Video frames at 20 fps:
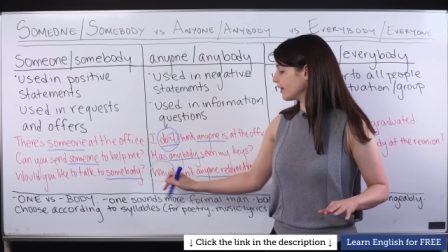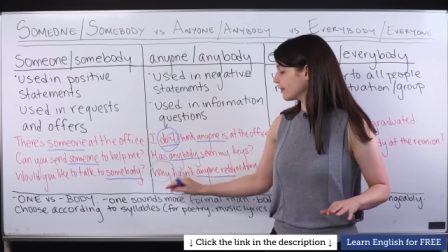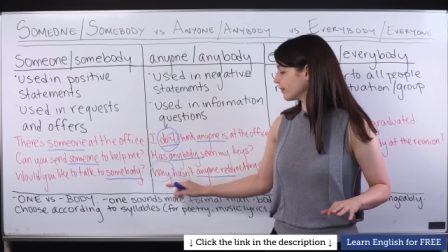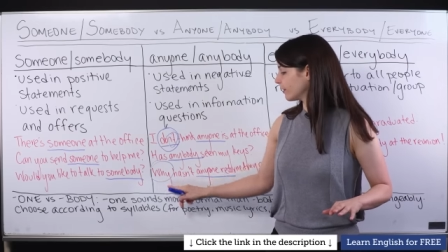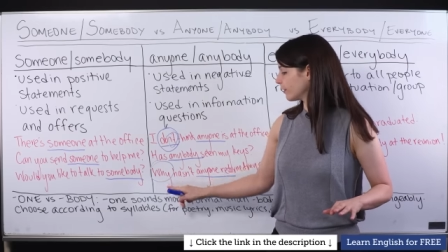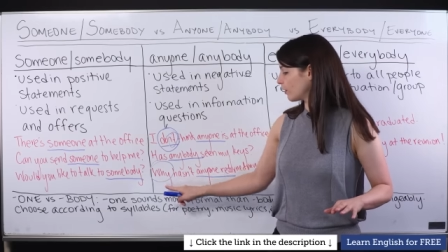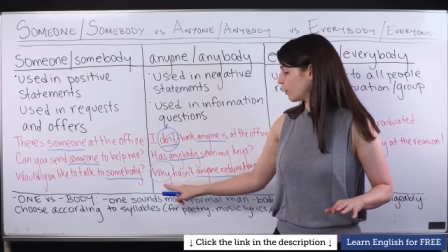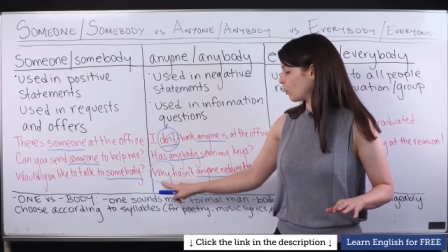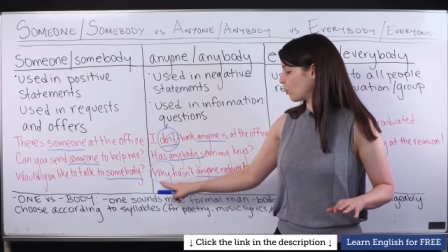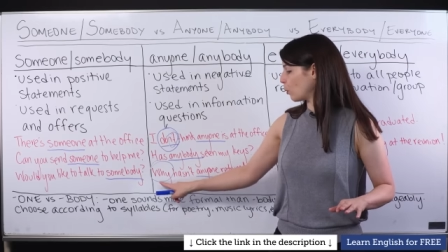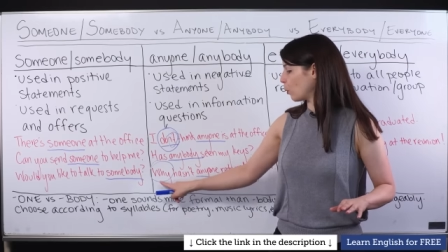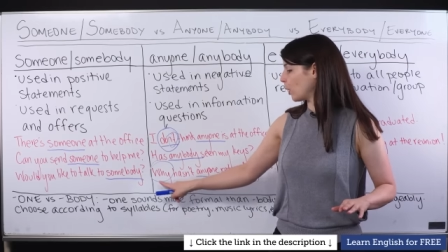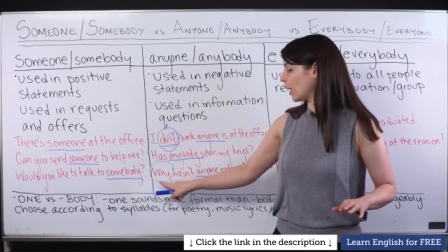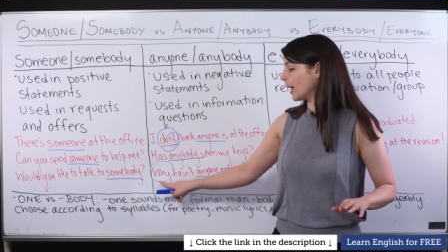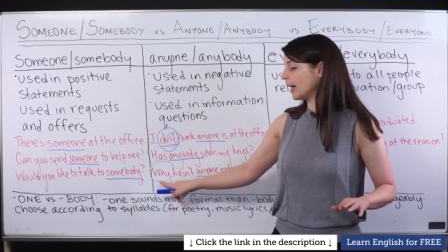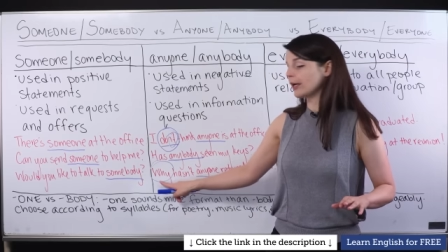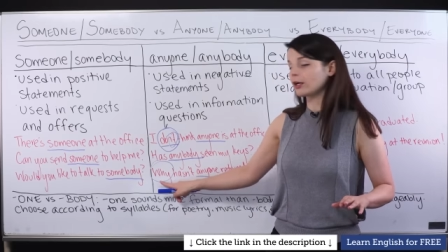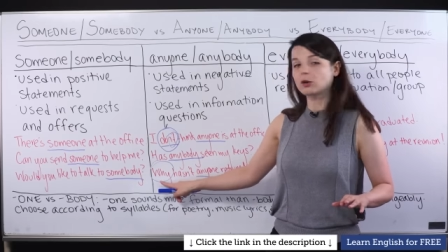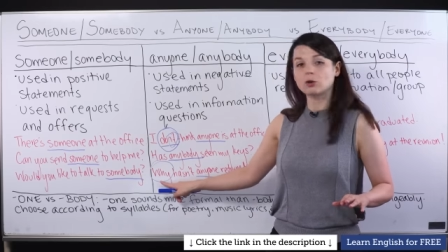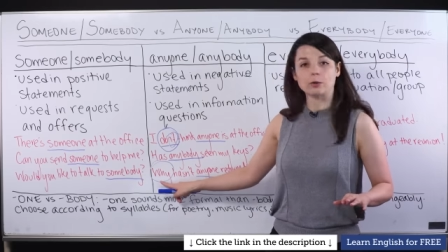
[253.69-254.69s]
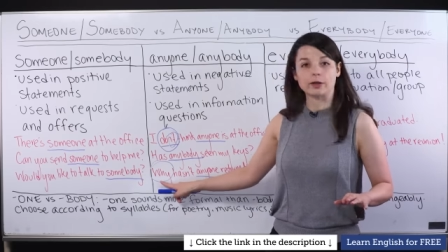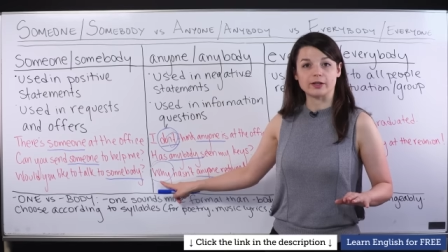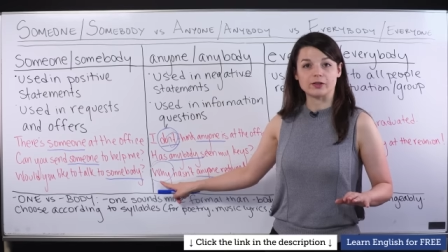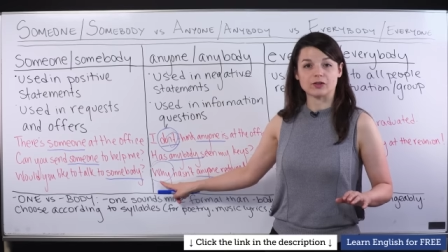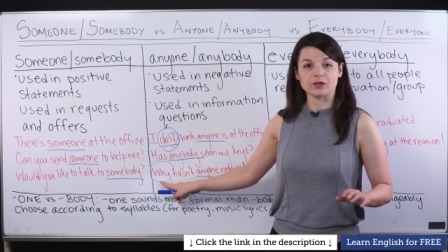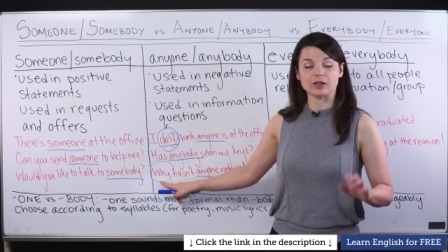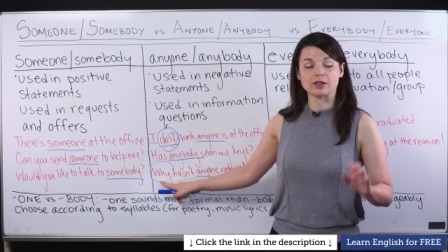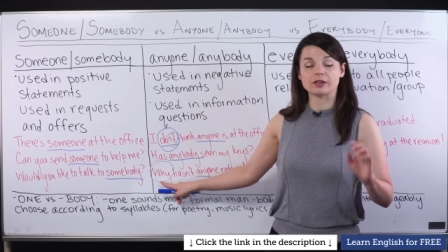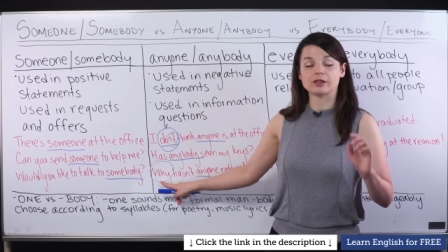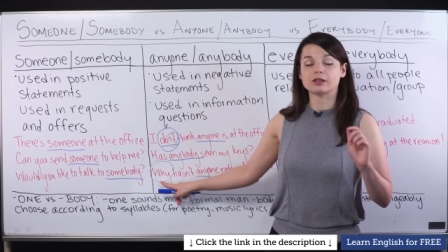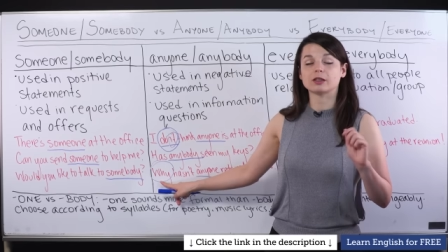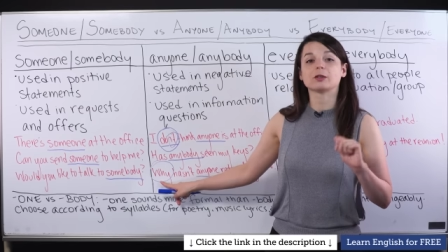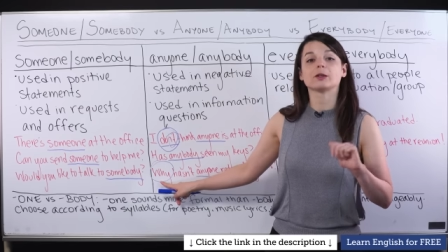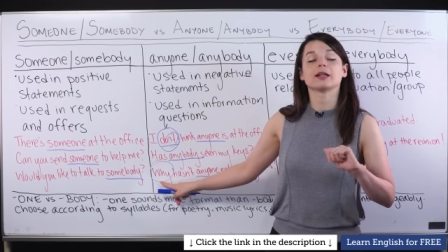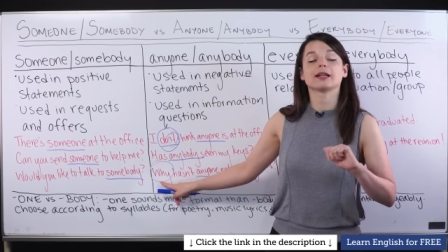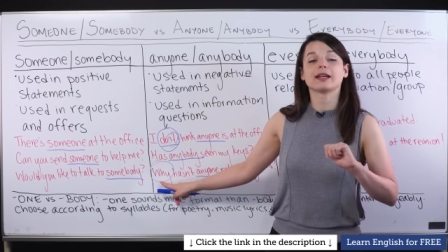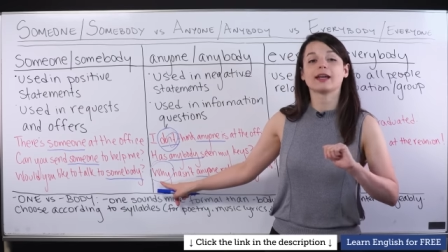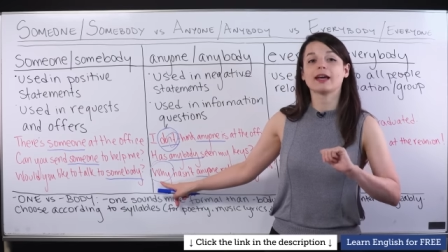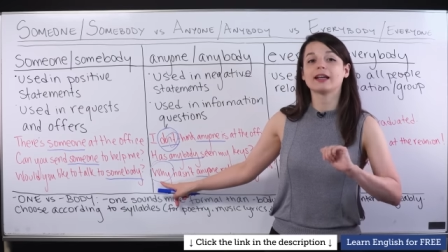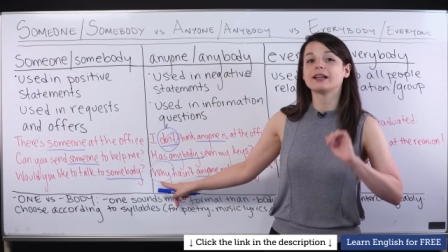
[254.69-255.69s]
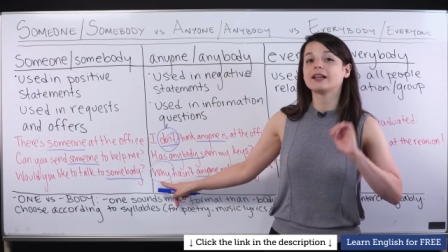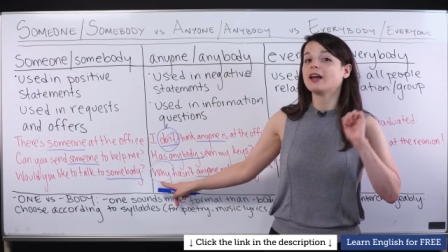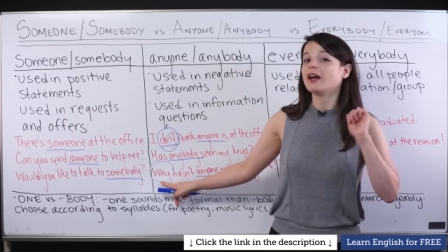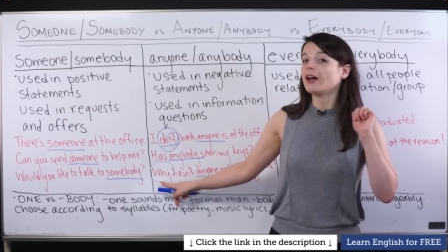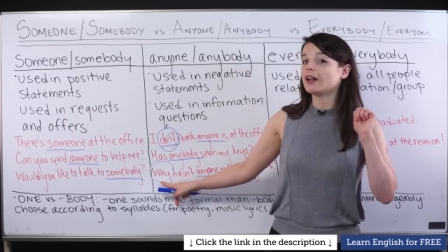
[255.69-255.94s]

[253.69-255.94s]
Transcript: This is a why question. So again,